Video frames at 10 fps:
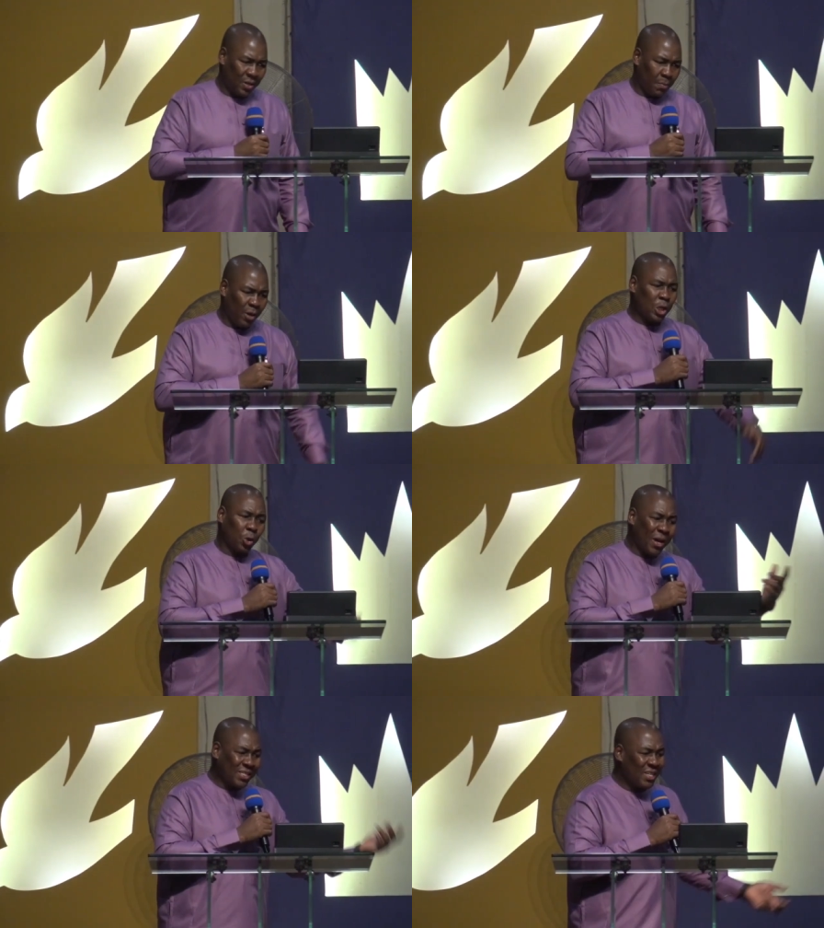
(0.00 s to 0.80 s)
But the
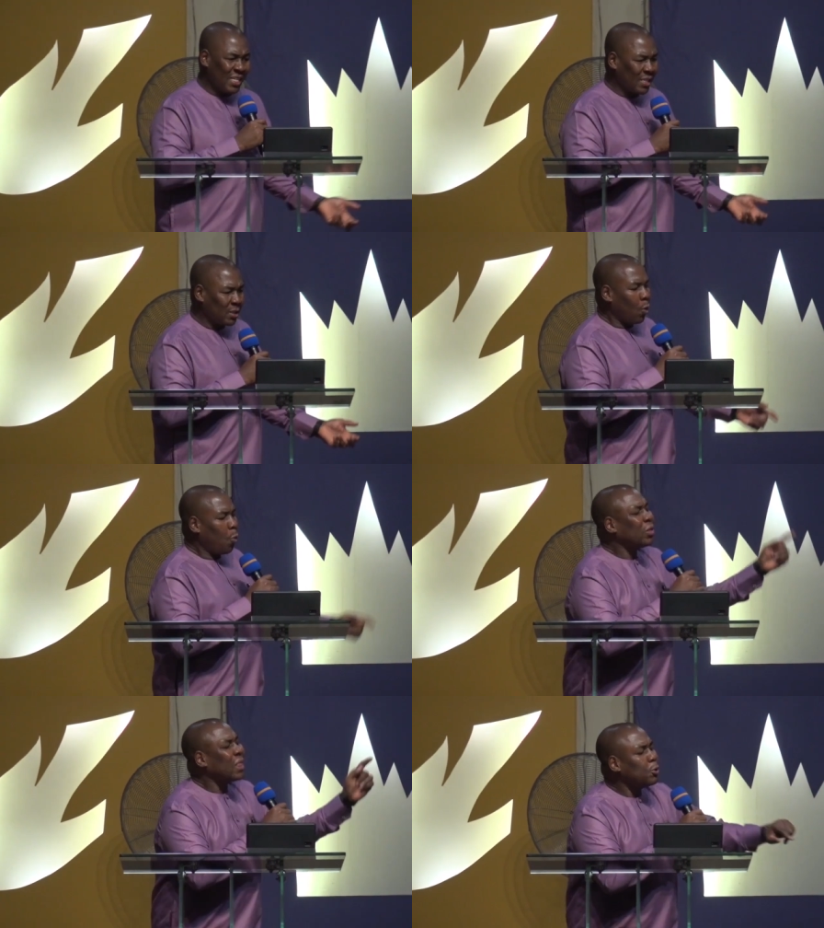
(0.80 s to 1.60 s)
question is,
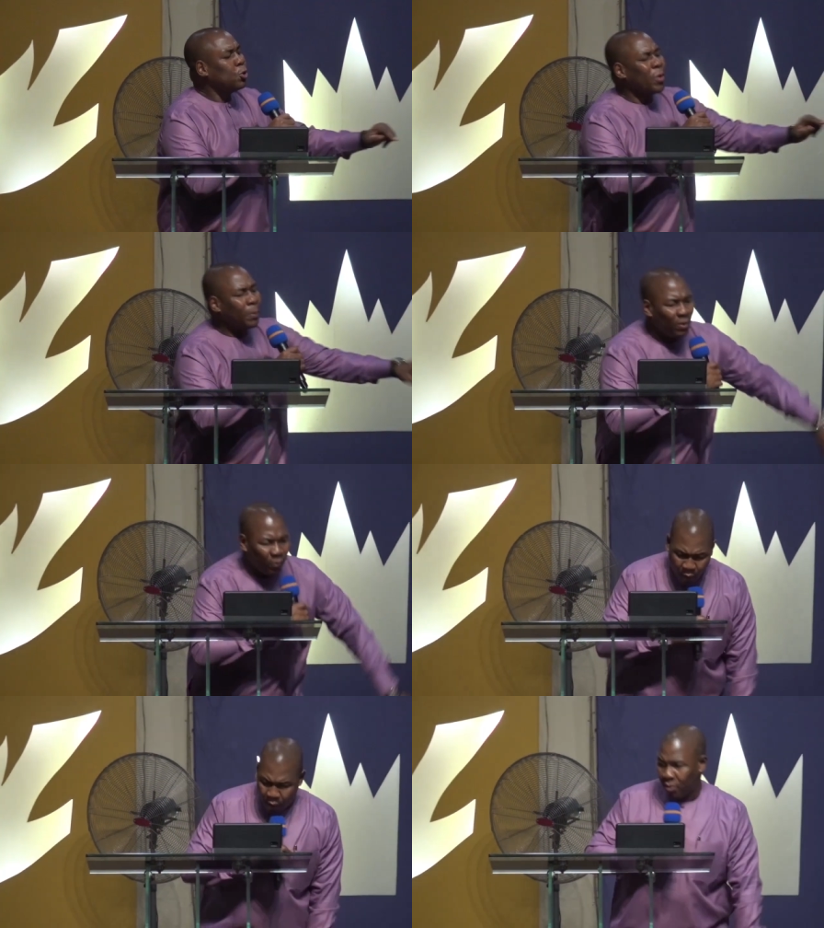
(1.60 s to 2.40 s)
what are you weeping
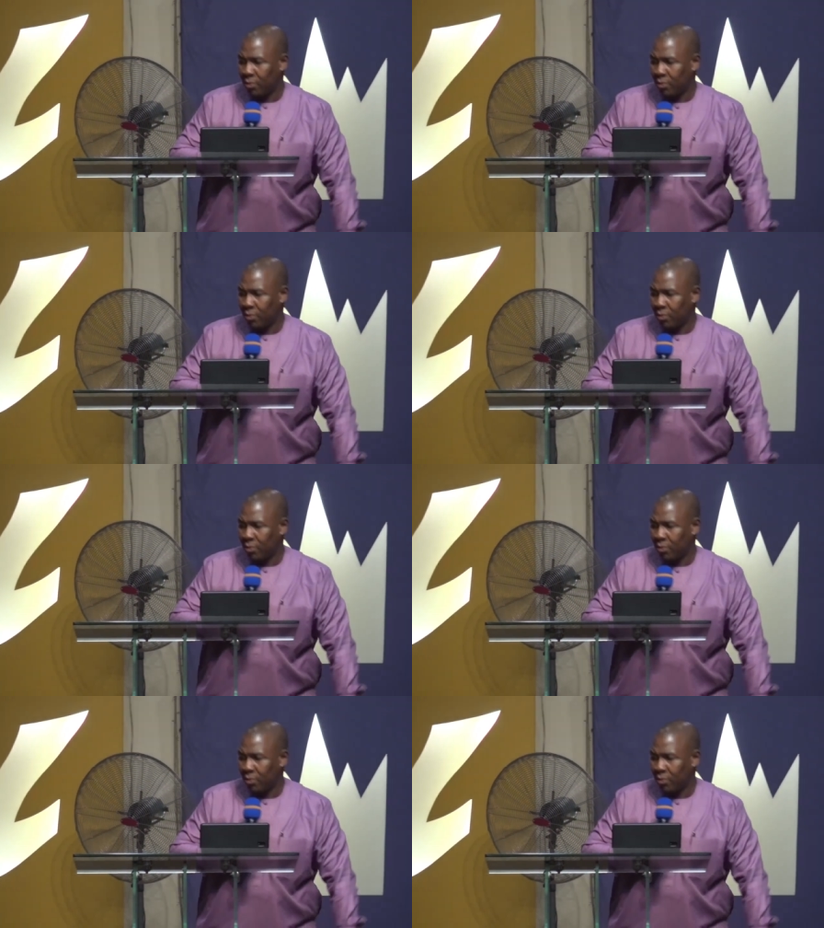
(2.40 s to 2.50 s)
for?